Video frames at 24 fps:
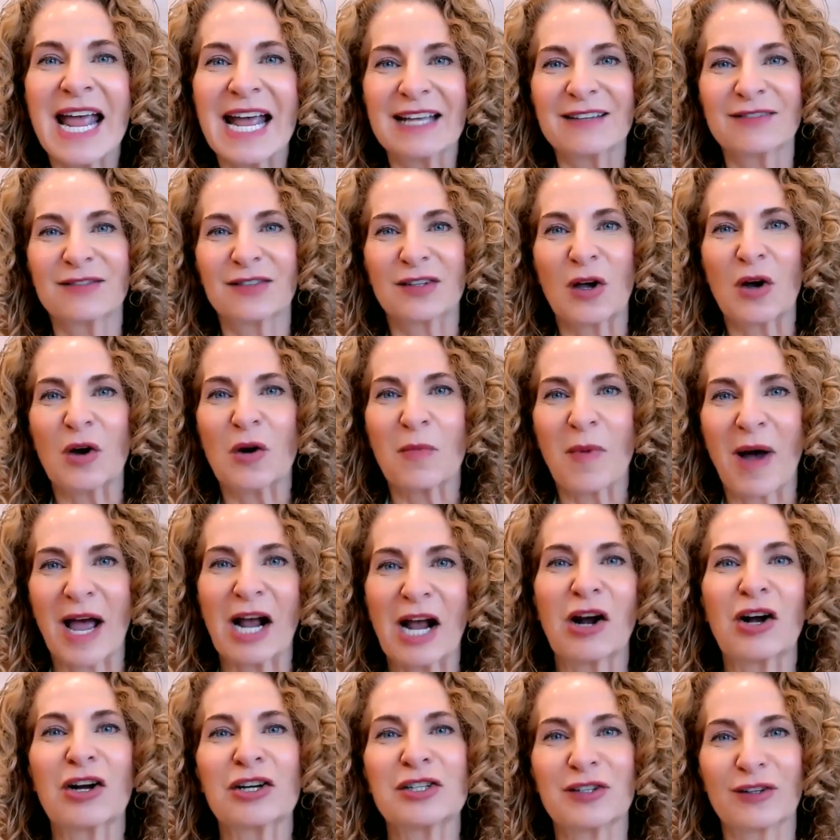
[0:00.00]
And so my
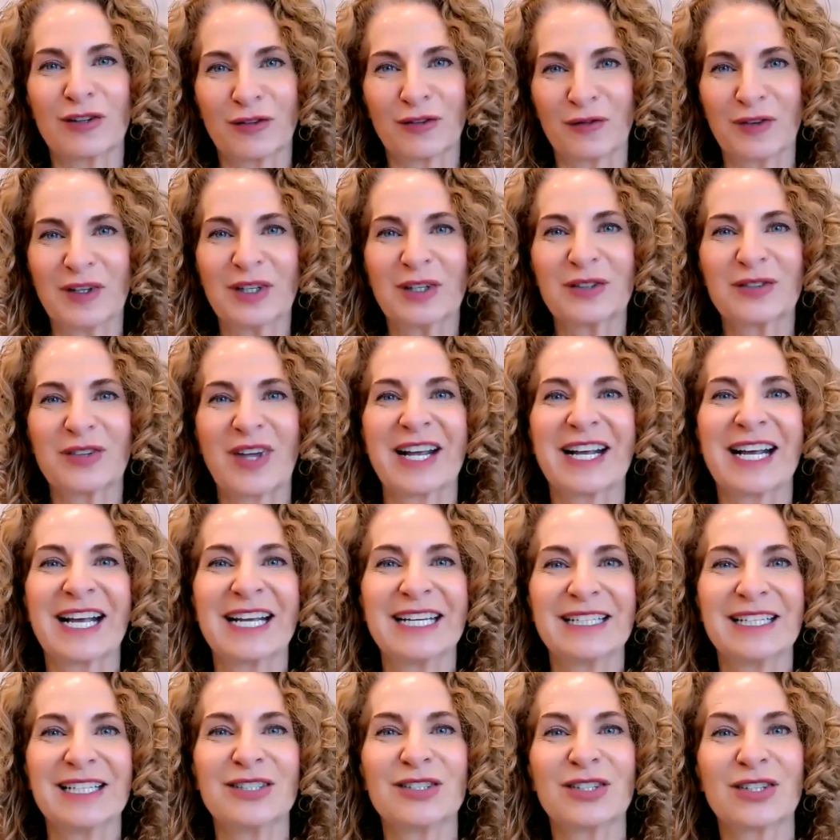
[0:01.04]
heart just feels like I
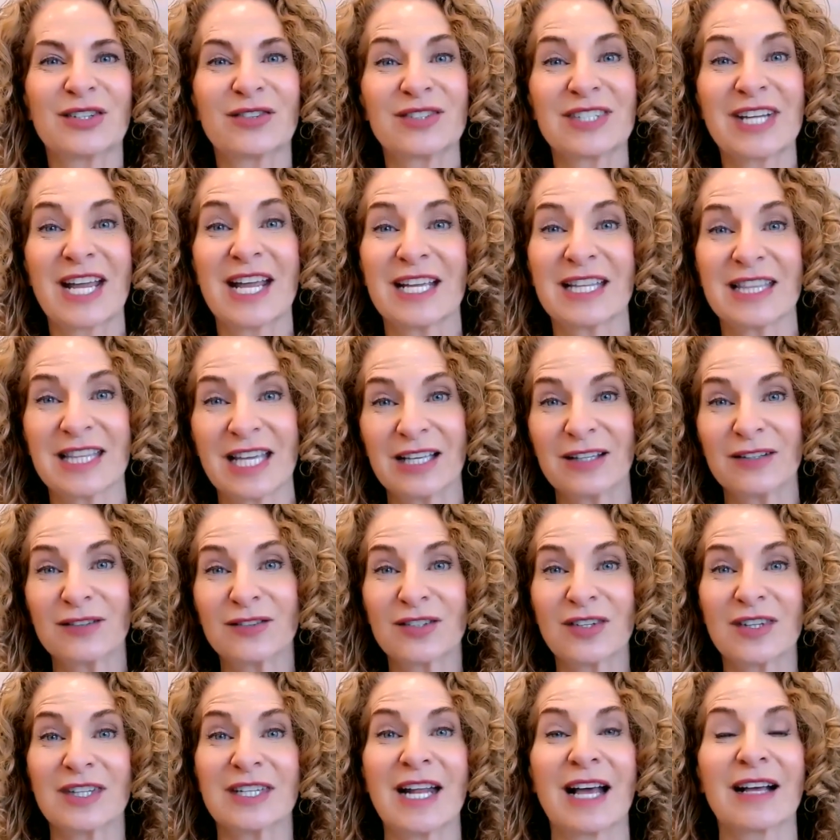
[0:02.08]
need to take things
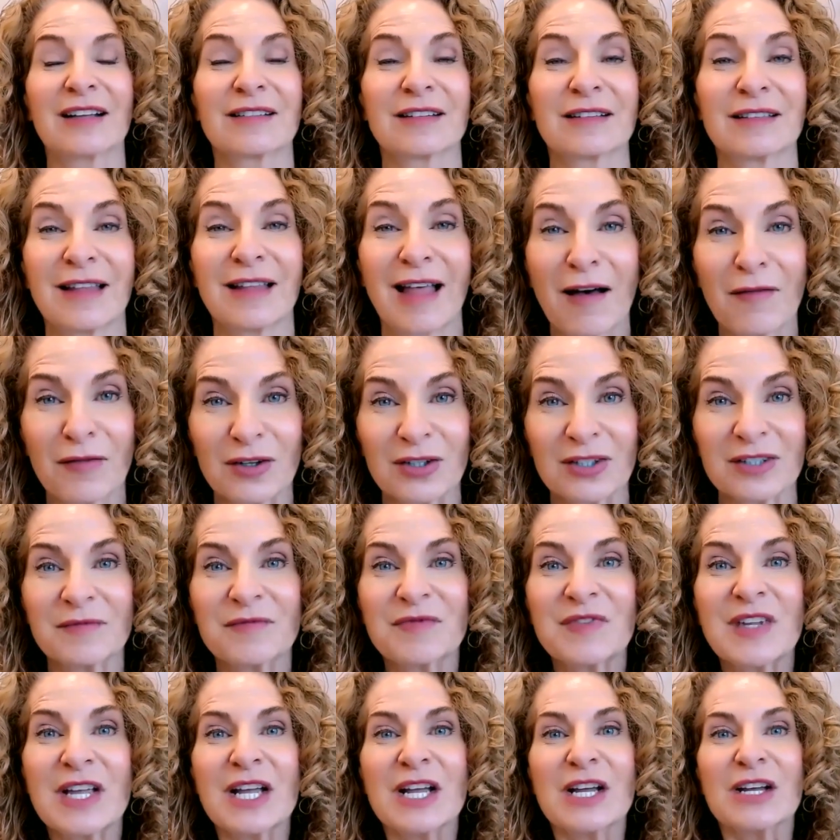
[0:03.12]
to the next level.
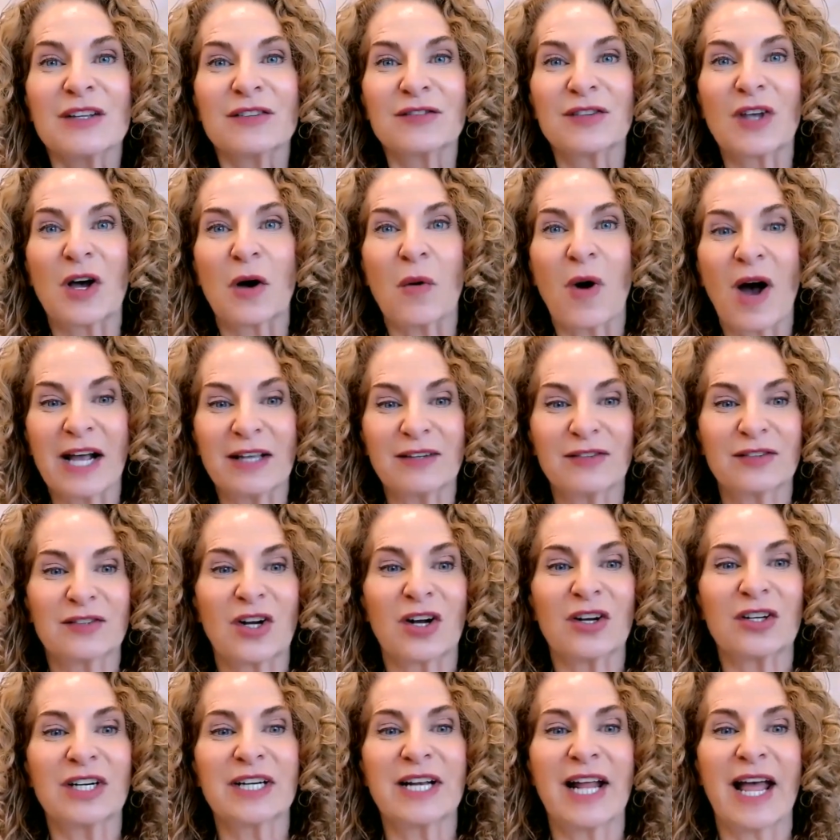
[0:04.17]
So I
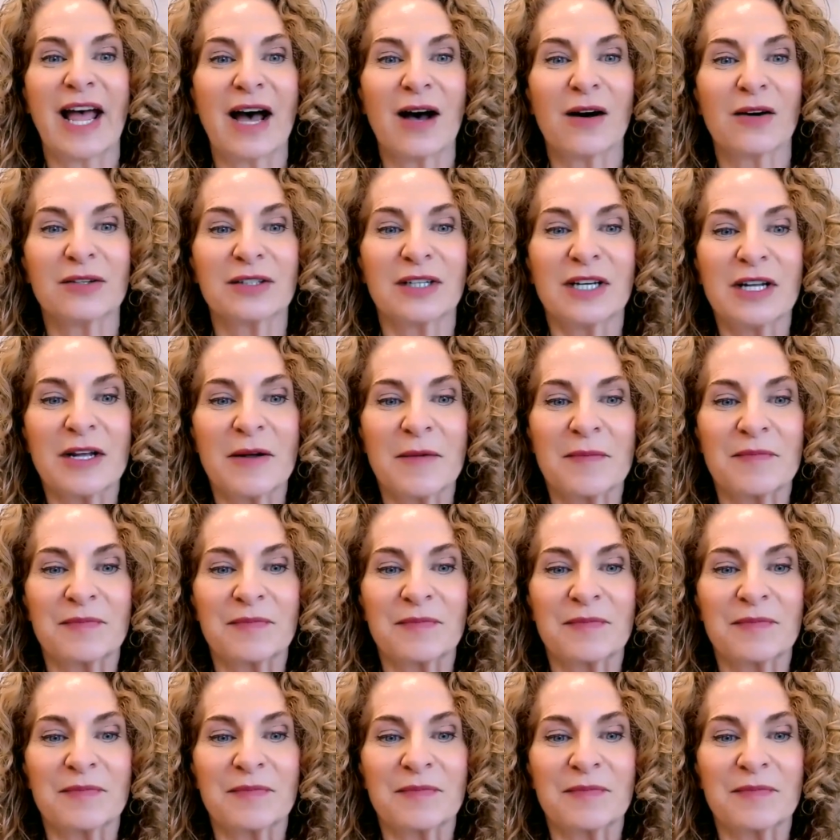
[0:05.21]
started out